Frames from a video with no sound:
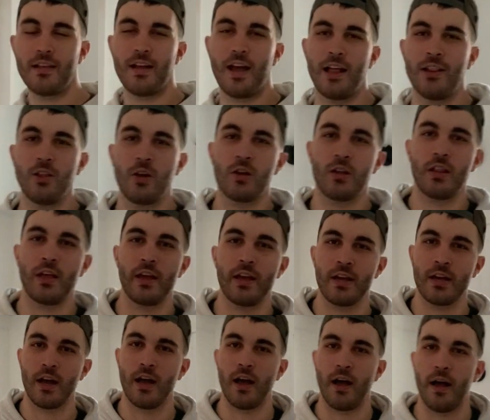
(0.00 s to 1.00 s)
I look
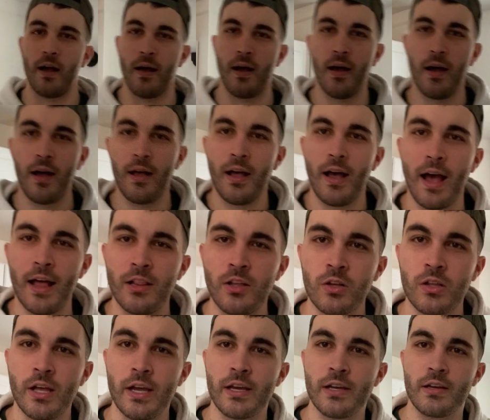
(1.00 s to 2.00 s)
like uh, I
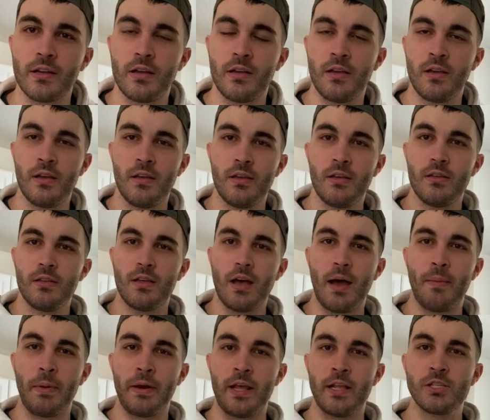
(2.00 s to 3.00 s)
look like
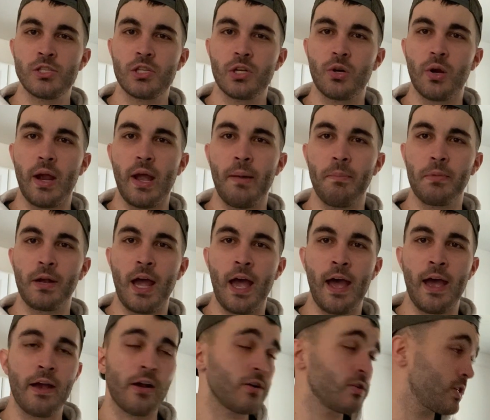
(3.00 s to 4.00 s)
I'm an Instagram
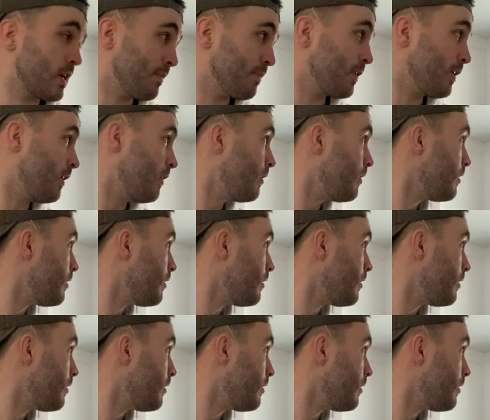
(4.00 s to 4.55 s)
guy or something.